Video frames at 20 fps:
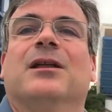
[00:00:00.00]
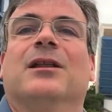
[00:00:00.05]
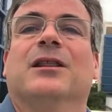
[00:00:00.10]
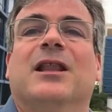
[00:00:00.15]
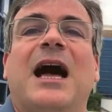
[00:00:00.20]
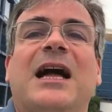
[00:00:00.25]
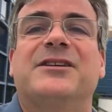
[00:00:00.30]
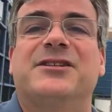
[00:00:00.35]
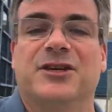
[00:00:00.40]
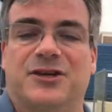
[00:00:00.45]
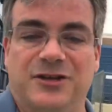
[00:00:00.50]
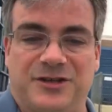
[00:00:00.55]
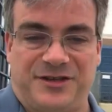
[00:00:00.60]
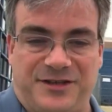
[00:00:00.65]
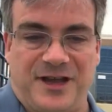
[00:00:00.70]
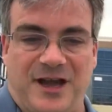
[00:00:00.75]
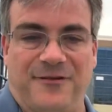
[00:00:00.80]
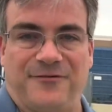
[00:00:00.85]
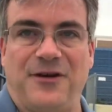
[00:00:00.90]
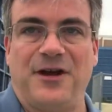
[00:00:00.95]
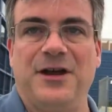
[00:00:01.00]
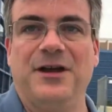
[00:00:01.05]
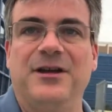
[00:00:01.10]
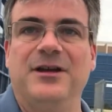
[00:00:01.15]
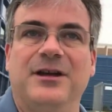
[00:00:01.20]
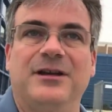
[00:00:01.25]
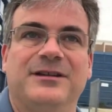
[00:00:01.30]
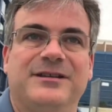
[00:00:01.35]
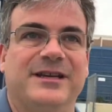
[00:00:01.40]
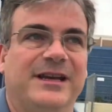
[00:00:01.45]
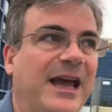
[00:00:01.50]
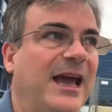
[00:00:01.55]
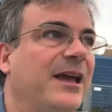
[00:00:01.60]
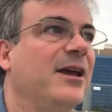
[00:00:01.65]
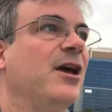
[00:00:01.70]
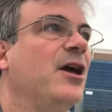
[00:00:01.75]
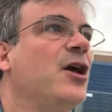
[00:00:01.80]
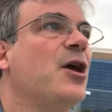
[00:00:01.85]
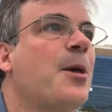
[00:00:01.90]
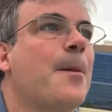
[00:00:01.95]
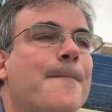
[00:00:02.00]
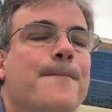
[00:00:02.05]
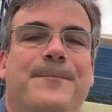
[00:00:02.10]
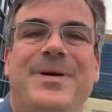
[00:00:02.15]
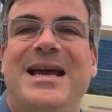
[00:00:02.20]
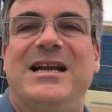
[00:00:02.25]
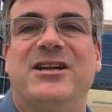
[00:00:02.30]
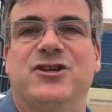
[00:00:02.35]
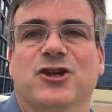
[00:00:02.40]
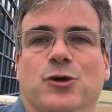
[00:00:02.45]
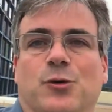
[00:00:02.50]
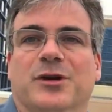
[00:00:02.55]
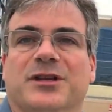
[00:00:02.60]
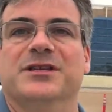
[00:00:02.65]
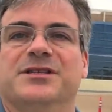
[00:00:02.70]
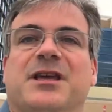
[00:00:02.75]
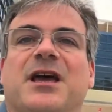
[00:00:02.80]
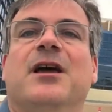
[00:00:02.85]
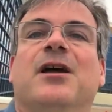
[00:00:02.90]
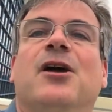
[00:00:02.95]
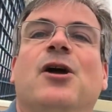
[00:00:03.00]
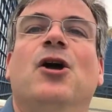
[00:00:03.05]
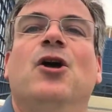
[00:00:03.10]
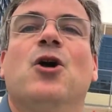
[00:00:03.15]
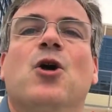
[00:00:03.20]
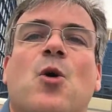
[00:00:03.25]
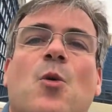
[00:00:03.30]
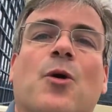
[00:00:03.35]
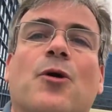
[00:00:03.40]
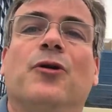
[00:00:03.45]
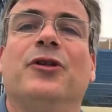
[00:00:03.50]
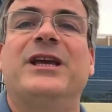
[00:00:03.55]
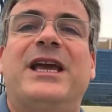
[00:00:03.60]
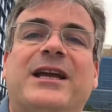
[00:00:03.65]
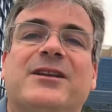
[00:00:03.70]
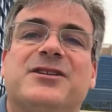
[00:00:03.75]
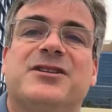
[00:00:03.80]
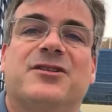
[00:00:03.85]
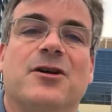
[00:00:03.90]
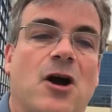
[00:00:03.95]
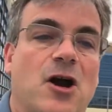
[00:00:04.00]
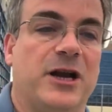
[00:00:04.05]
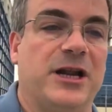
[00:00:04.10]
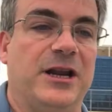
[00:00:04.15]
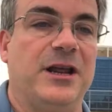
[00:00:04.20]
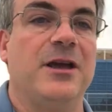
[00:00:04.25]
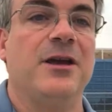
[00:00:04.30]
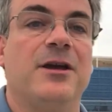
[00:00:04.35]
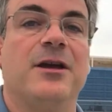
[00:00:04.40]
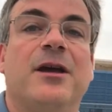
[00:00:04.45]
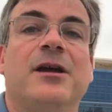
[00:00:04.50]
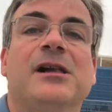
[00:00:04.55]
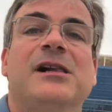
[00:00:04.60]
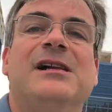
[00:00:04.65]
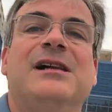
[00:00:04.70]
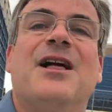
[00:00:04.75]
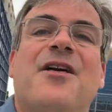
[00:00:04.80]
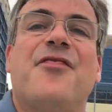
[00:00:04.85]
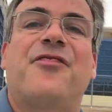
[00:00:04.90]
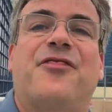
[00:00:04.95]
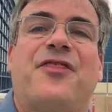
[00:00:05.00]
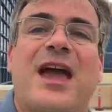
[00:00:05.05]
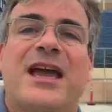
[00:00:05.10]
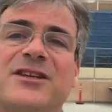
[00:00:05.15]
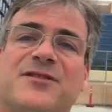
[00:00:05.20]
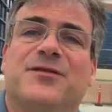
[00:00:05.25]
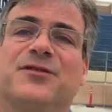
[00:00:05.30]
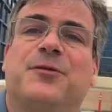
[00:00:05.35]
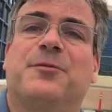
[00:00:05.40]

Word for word: Lots of good stuff today. Big doings. We're only getting started. Thanks for